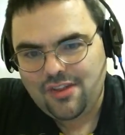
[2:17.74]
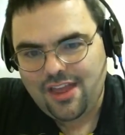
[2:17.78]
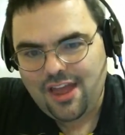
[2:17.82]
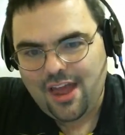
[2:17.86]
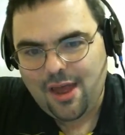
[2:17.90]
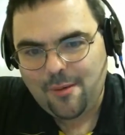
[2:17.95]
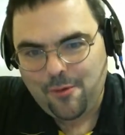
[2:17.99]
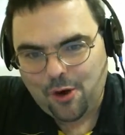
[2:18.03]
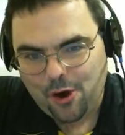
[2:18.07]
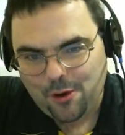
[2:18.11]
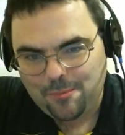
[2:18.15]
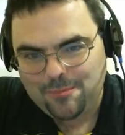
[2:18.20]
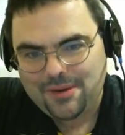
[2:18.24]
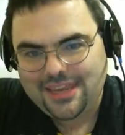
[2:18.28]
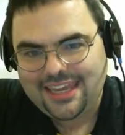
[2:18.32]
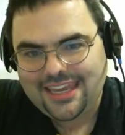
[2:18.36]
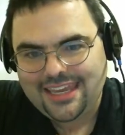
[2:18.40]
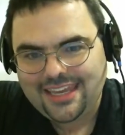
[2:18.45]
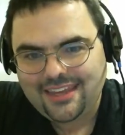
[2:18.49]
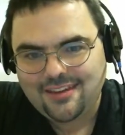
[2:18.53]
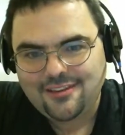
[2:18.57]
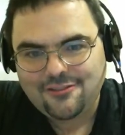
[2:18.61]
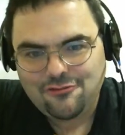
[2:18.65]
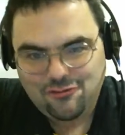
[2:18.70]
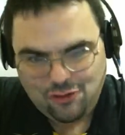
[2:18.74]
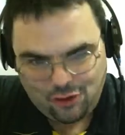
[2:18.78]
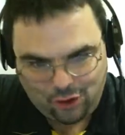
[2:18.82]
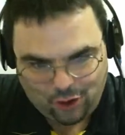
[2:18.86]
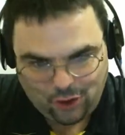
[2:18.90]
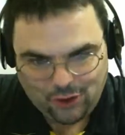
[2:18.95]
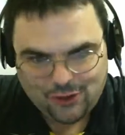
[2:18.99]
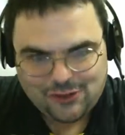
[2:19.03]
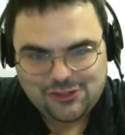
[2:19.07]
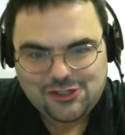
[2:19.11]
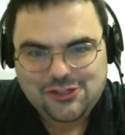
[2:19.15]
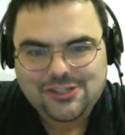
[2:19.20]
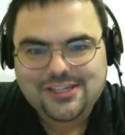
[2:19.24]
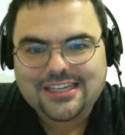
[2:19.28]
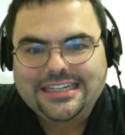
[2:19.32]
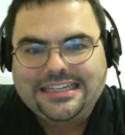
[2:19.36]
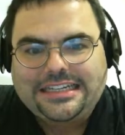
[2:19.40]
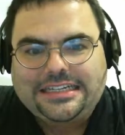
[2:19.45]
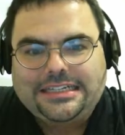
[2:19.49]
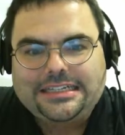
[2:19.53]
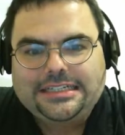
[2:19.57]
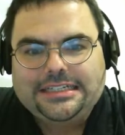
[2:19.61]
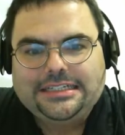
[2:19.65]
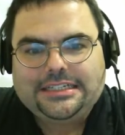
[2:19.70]
MRP
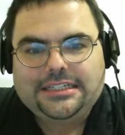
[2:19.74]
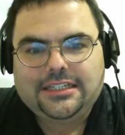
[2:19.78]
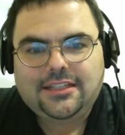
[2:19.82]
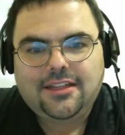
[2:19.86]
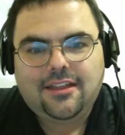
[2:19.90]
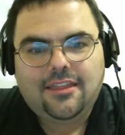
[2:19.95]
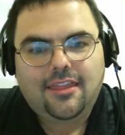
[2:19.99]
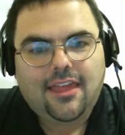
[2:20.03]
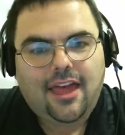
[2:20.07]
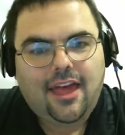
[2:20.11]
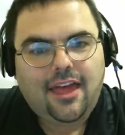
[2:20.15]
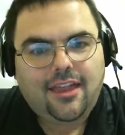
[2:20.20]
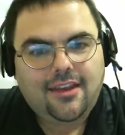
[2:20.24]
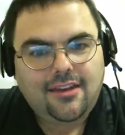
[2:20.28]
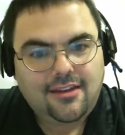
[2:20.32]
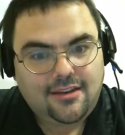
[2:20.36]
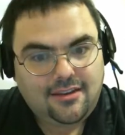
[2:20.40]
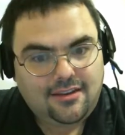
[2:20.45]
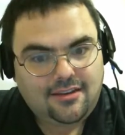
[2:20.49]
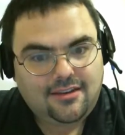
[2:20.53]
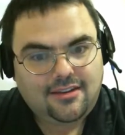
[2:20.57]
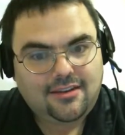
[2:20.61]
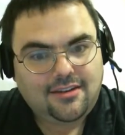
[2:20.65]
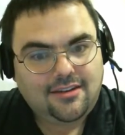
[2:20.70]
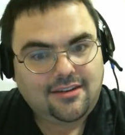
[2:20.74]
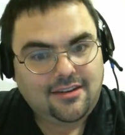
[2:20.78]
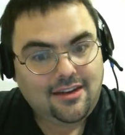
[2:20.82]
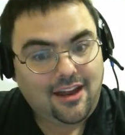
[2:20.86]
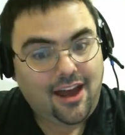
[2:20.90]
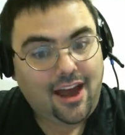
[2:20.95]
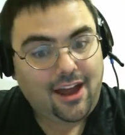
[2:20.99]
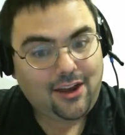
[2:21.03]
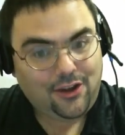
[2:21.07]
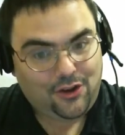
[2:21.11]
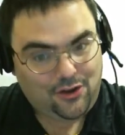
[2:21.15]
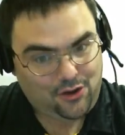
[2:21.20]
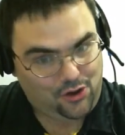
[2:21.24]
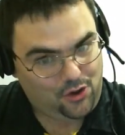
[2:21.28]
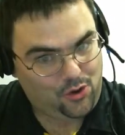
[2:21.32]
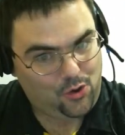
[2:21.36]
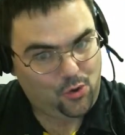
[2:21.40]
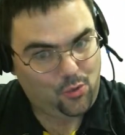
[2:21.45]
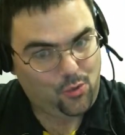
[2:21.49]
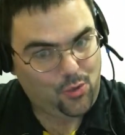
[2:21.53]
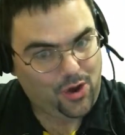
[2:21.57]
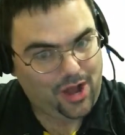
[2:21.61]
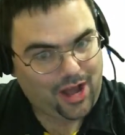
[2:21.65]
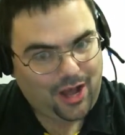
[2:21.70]
charts. That did not
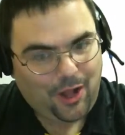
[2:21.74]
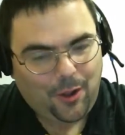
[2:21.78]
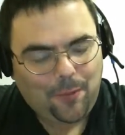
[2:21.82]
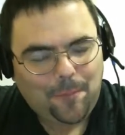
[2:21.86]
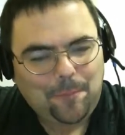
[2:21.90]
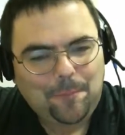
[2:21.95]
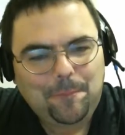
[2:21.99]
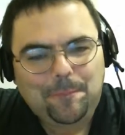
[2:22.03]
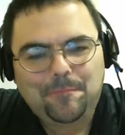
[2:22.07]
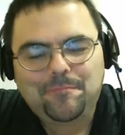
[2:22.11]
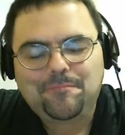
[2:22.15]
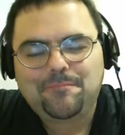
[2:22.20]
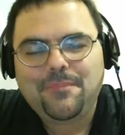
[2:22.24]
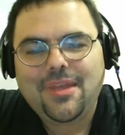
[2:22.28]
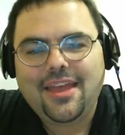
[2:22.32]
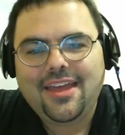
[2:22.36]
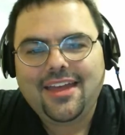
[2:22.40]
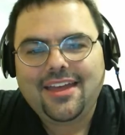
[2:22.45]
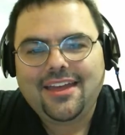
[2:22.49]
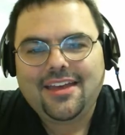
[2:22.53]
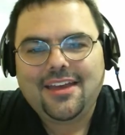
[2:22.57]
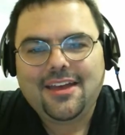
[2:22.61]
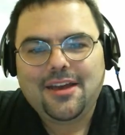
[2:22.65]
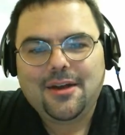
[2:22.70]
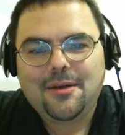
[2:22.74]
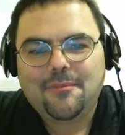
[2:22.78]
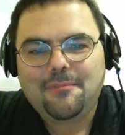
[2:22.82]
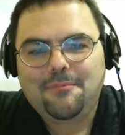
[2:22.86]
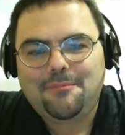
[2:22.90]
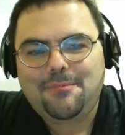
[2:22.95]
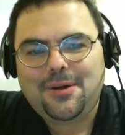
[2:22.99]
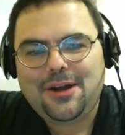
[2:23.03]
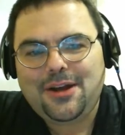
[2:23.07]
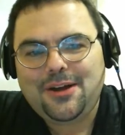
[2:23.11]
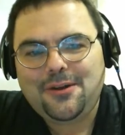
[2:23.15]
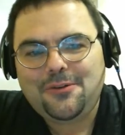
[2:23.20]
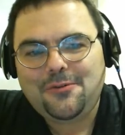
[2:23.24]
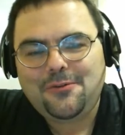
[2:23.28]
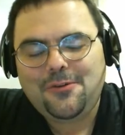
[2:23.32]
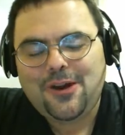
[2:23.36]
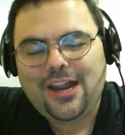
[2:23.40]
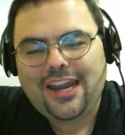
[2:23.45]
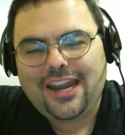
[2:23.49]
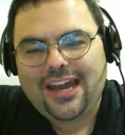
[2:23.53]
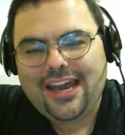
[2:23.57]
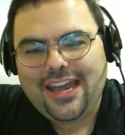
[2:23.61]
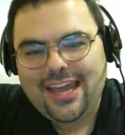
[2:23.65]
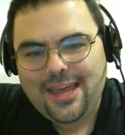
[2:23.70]
go well. But
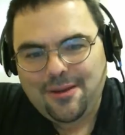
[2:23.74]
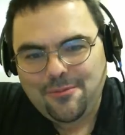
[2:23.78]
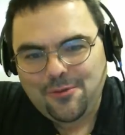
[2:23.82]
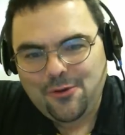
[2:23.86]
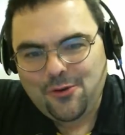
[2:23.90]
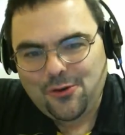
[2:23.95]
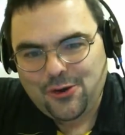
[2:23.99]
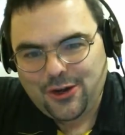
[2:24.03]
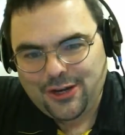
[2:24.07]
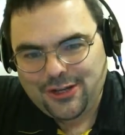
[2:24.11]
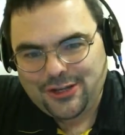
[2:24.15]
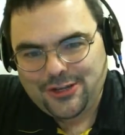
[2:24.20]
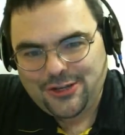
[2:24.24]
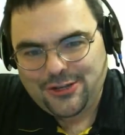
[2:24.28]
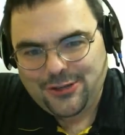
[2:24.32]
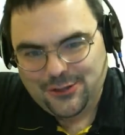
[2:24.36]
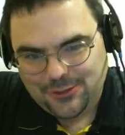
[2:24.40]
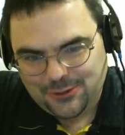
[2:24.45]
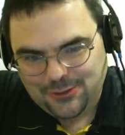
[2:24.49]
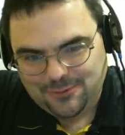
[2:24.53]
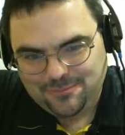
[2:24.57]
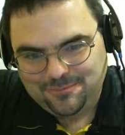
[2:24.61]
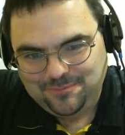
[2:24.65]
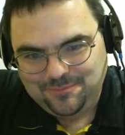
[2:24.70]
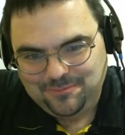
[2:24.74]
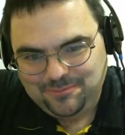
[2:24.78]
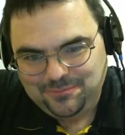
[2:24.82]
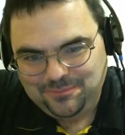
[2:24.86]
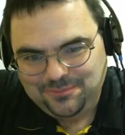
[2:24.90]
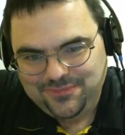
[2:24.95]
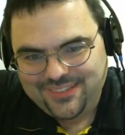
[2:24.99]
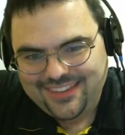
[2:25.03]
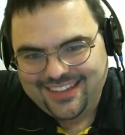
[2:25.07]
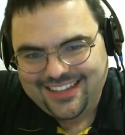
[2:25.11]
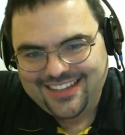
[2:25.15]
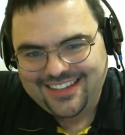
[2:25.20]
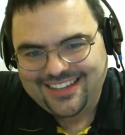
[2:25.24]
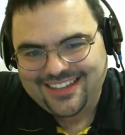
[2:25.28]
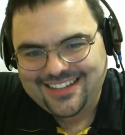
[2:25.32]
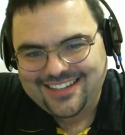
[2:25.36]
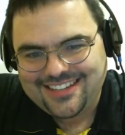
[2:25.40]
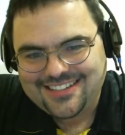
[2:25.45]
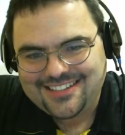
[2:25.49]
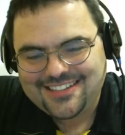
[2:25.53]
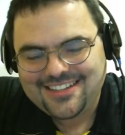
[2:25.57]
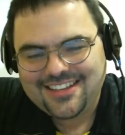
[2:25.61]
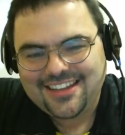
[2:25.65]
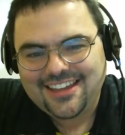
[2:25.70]
what I am going to do
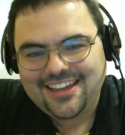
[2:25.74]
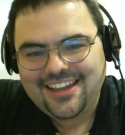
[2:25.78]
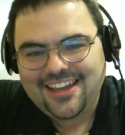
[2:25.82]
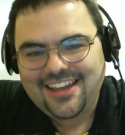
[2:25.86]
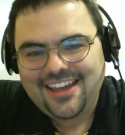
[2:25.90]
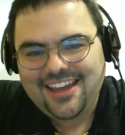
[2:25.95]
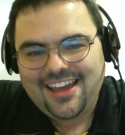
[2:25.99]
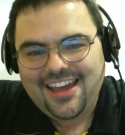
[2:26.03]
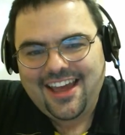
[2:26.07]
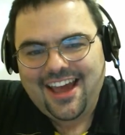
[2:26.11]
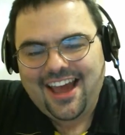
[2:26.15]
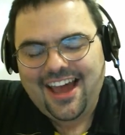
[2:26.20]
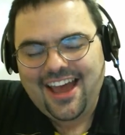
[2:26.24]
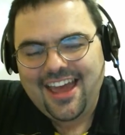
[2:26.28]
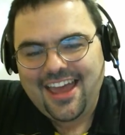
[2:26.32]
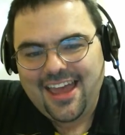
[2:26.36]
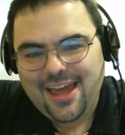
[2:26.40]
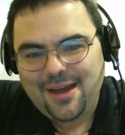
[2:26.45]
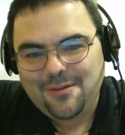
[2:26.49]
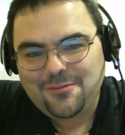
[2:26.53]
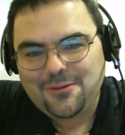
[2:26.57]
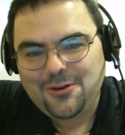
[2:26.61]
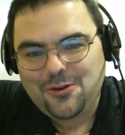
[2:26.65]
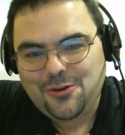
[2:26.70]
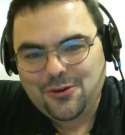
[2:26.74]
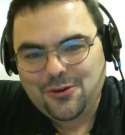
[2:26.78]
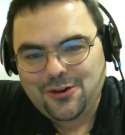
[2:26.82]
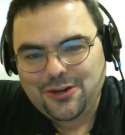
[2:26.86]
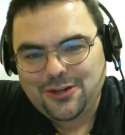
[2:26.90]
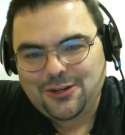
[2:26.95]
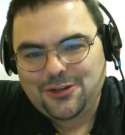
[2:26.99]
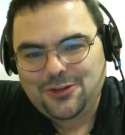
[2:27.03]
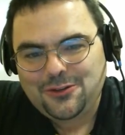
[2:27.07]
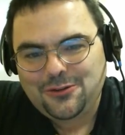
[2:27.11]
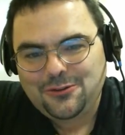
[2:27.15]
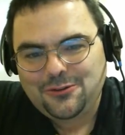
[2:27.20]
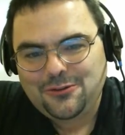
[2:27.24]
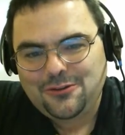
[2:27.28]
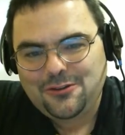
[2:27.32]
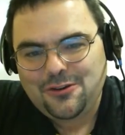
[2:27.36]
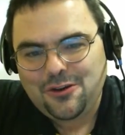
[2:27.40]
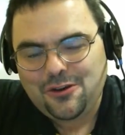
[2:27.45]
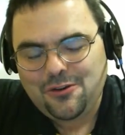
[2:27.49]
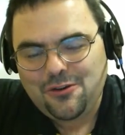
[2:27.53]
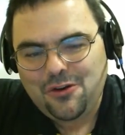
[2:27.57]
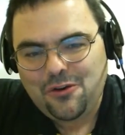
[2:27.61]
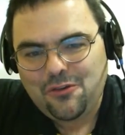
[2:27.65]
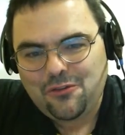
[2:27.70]
is I am going to
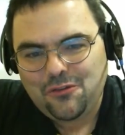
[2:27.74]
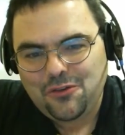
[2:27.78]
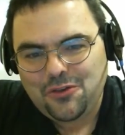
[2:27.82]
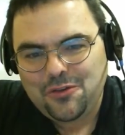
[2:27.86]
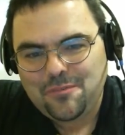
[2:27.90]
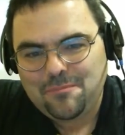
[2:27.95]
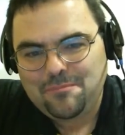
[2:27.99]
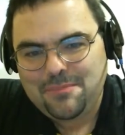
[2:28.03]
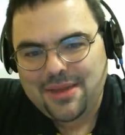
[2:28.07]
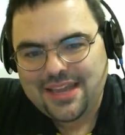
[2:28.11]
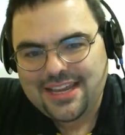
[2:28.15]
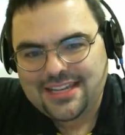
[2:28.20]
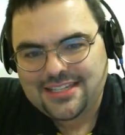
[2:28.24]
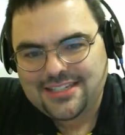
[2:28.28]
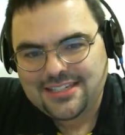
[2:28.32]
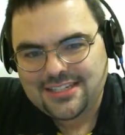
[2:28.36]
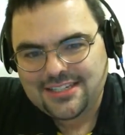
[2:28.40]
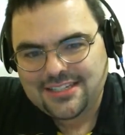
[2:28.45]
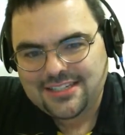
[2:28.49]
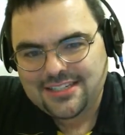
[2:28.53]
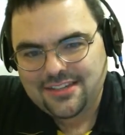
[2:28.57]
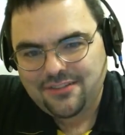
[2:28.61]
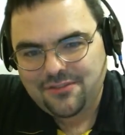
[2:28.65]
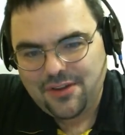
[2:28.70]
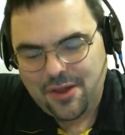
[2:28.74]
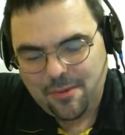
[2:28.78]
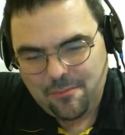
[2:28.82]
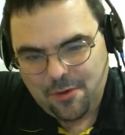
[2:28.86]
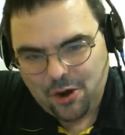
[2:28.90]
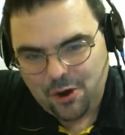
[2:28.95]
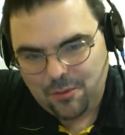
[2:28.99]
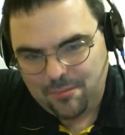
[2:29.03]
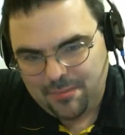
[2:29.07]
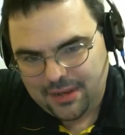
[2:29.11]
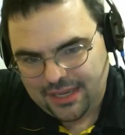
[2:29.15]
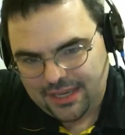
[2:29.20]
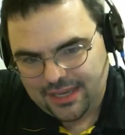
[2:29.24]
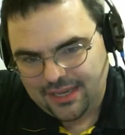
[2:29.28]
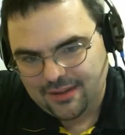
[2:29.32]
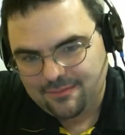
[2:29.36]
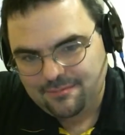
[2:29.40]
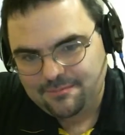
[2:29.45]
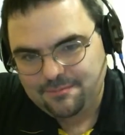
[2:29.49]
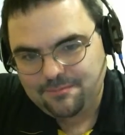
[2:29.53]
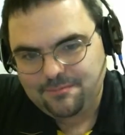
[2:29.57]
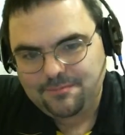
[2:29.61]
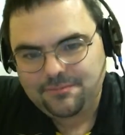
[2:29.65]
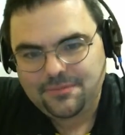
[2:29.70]
go over the basics of MRP,
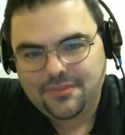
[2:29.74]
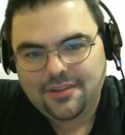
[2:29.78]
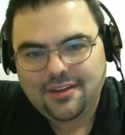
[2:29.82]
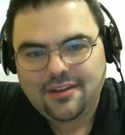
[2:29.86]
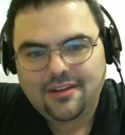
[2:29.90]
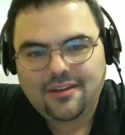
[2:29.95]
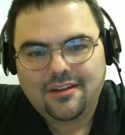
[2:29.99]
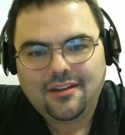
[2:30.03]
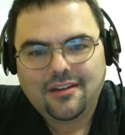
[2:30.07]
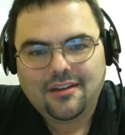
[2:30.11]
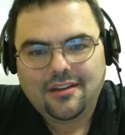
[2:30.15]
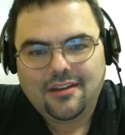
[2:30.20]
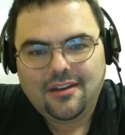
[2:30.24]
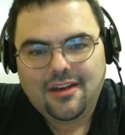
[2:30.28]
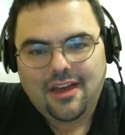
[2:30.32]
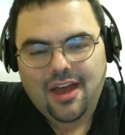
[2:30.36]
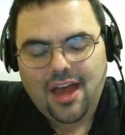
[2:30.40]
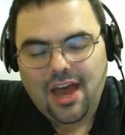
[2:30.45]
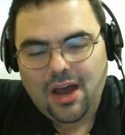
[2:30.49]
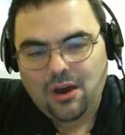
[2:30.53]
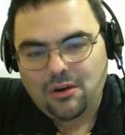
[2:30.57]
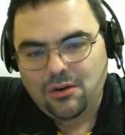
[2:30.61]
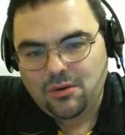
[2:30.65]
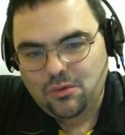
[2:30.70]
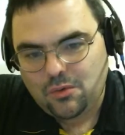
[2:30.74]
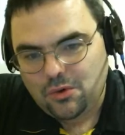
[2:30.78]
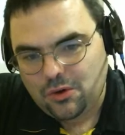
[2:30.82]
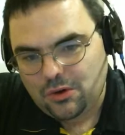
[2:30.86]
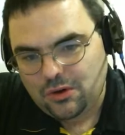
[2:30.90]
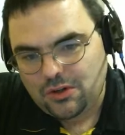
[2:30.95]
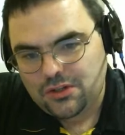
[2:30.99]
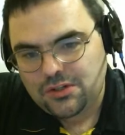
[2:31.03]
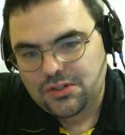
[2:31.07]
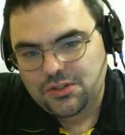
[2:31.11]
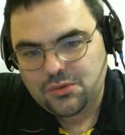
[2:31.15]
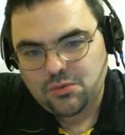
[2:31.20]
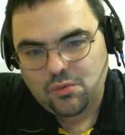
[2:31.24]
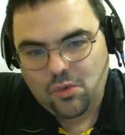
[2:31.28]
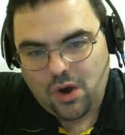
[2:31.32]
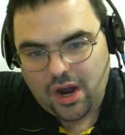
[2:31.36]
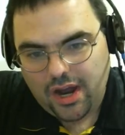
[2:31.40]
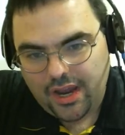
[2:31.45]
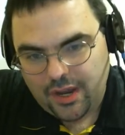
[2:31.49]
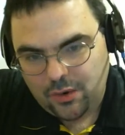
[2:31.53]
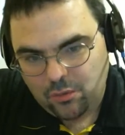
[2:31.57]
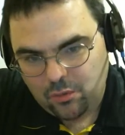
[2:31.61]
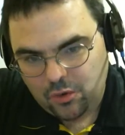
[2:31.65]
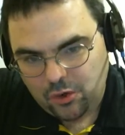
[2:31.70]
how it works,
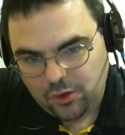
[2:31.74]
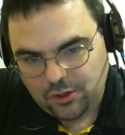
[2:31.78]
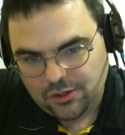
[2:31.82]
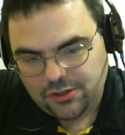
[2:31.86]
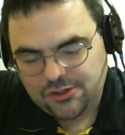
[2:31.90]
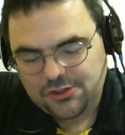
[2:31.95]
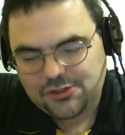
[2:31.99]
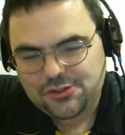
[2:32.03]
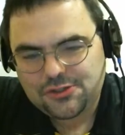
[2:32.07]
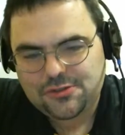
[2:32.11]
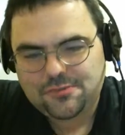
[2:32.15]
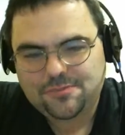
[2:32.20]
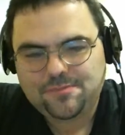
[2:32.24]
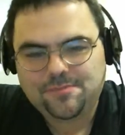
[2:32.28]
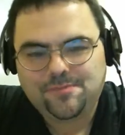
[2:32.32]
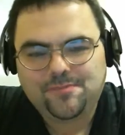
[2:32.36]
why it works,